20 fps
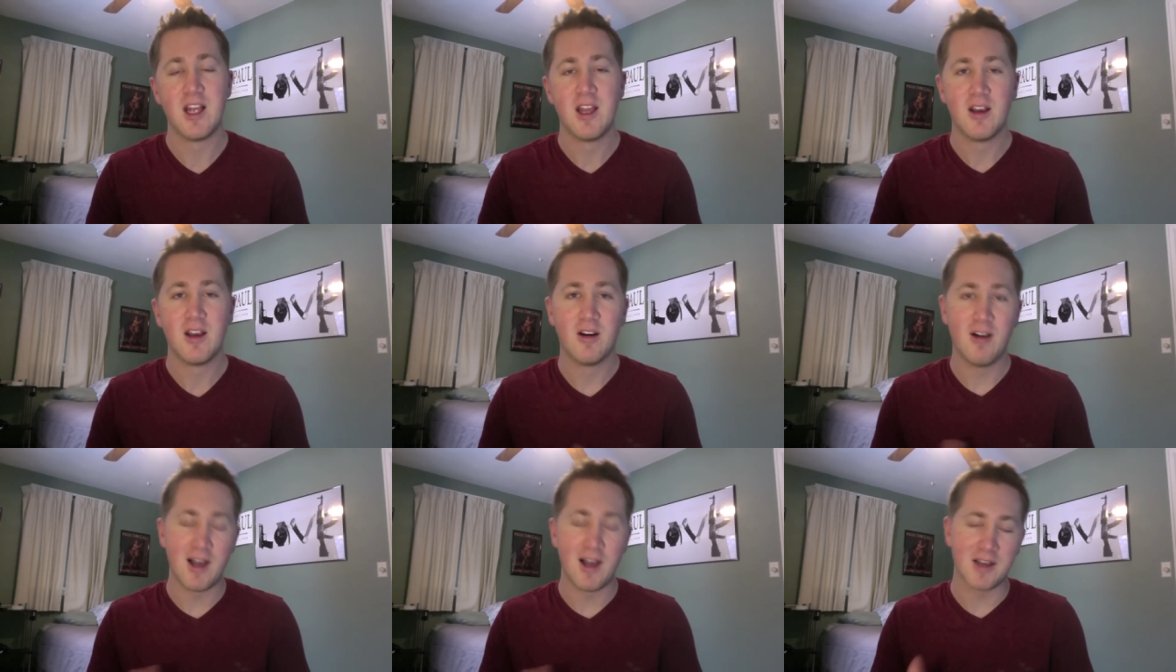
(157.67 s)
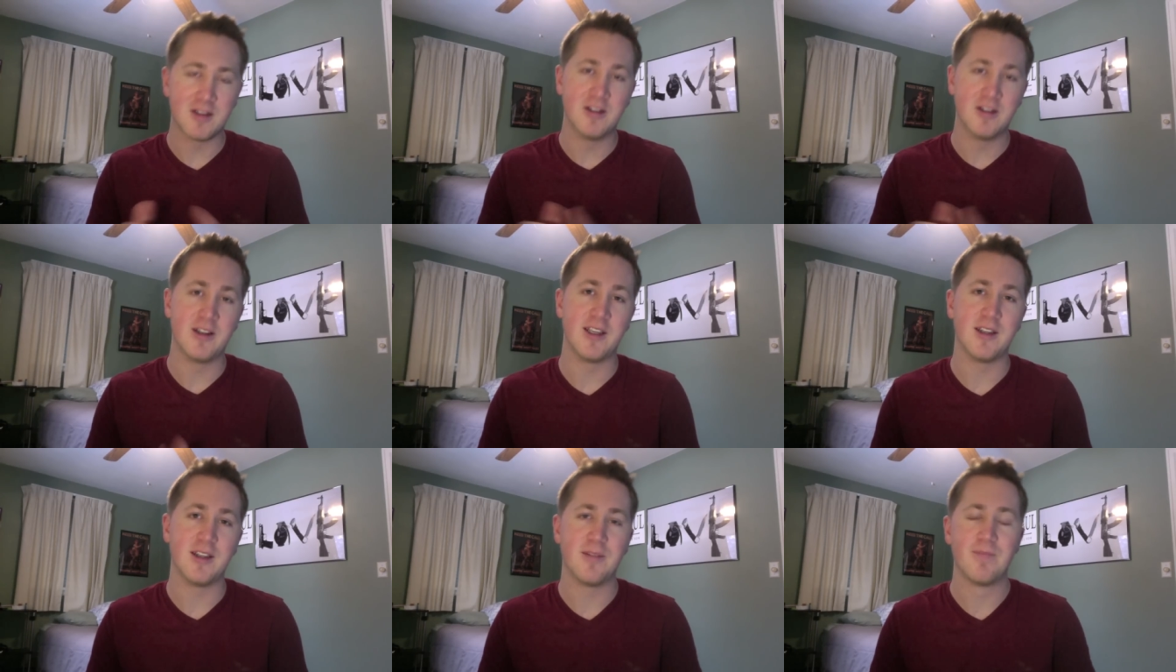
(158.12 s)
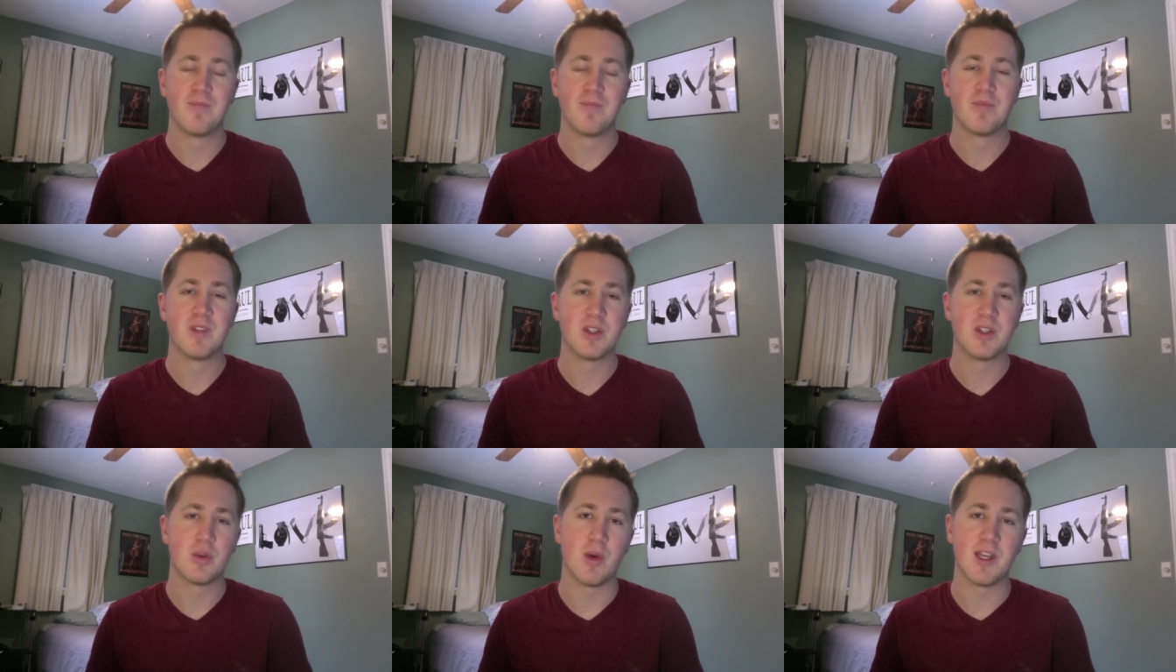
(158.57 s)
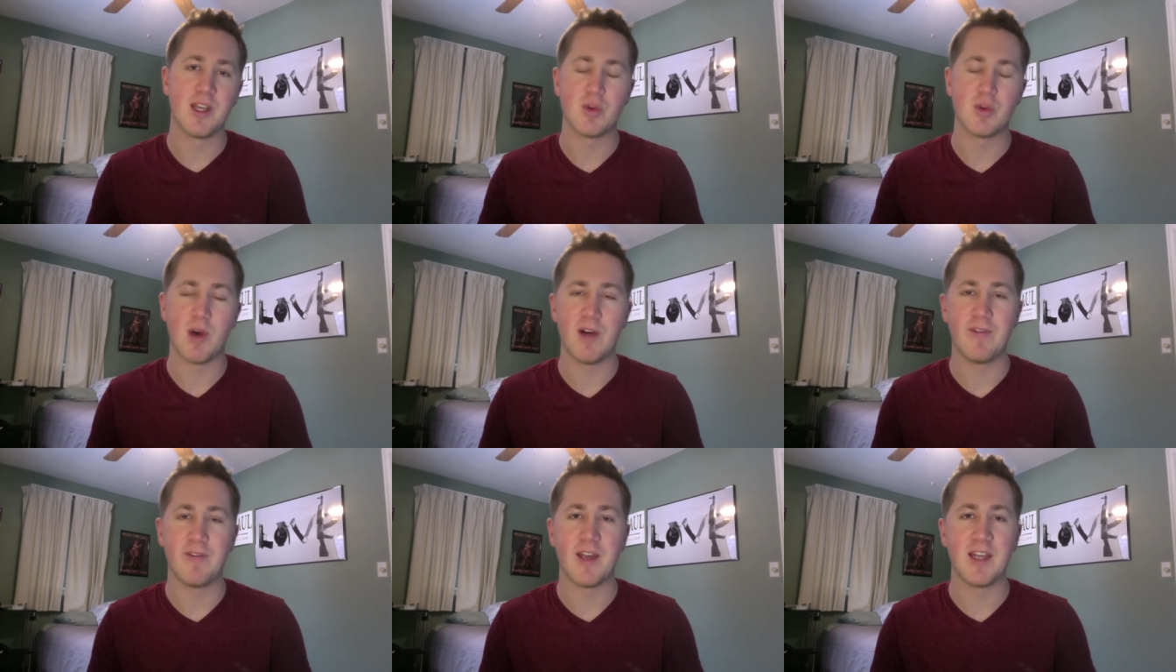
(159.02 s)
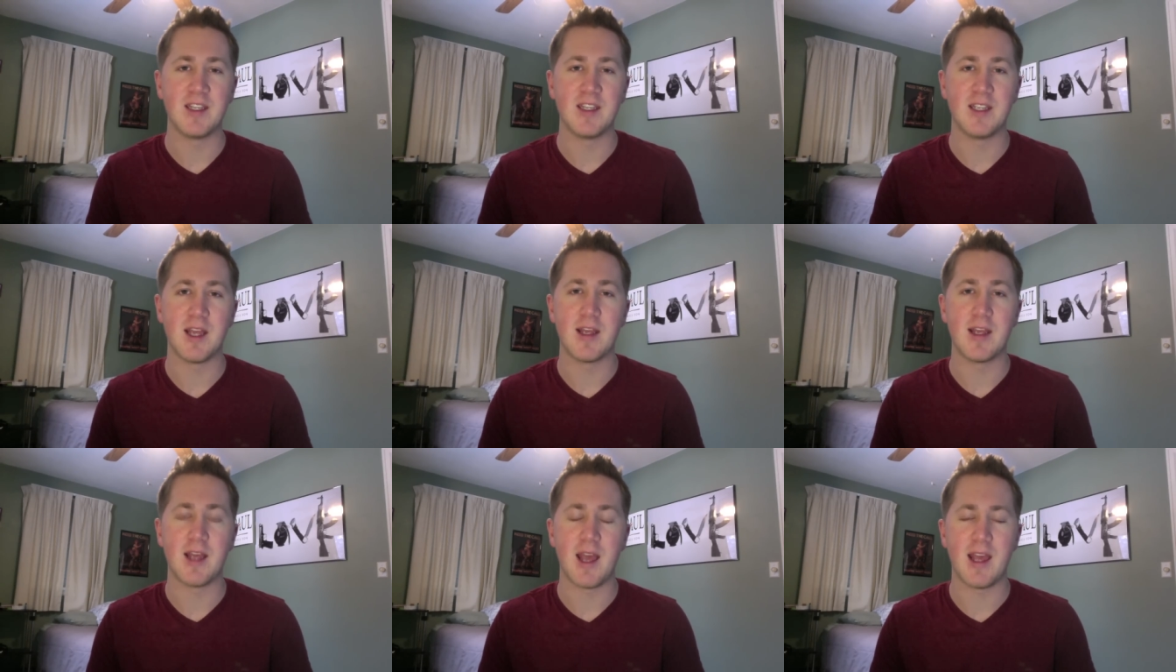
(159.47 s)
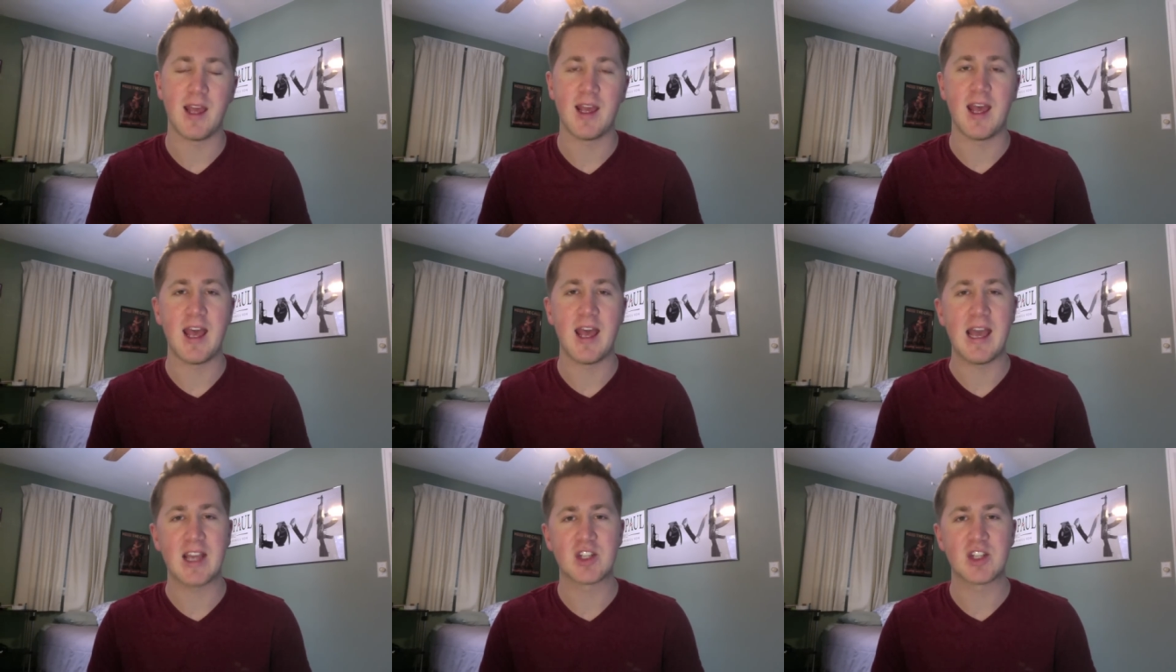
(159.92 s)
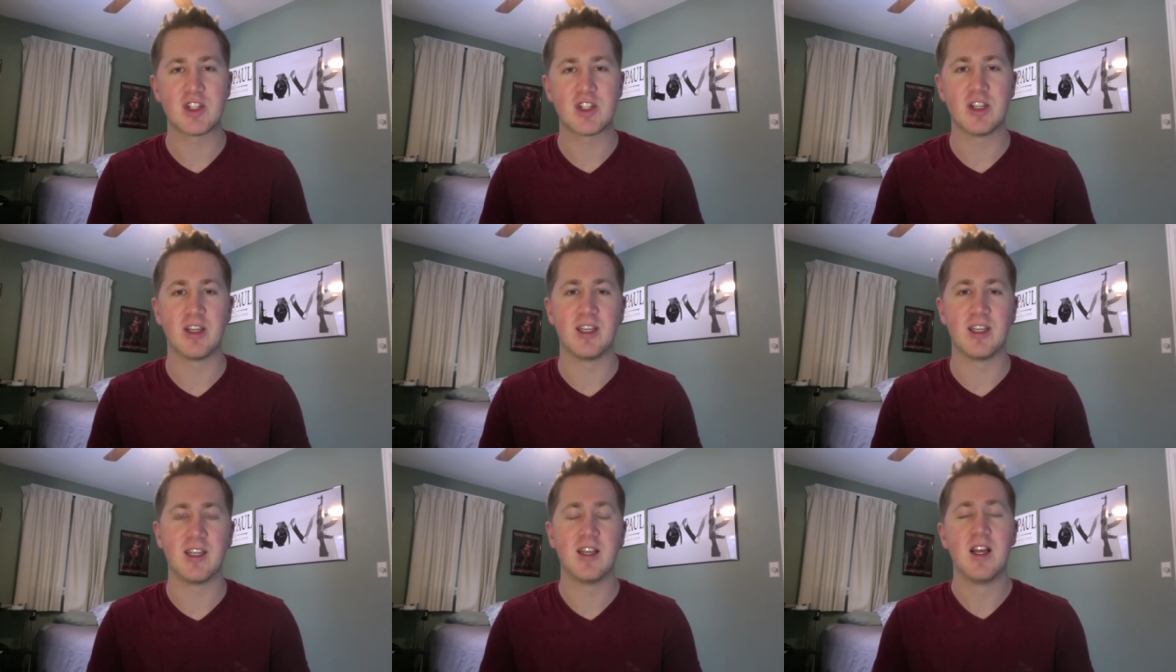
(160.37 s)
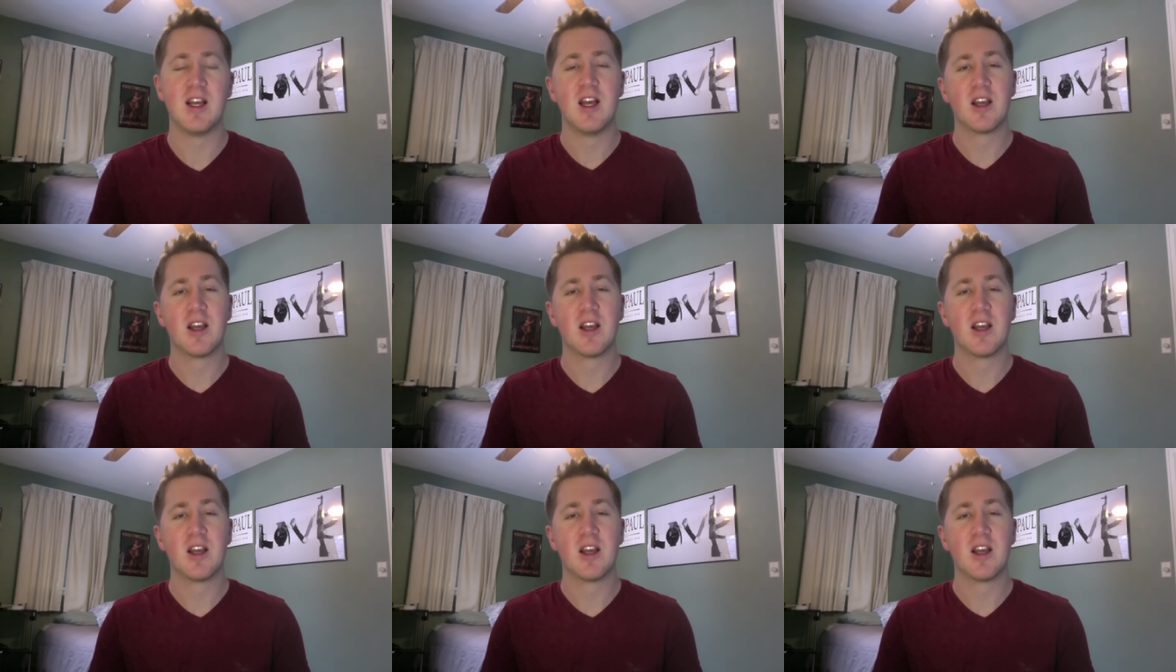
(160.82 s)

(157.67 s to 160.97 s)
Luckily, the 2012 NDAA actually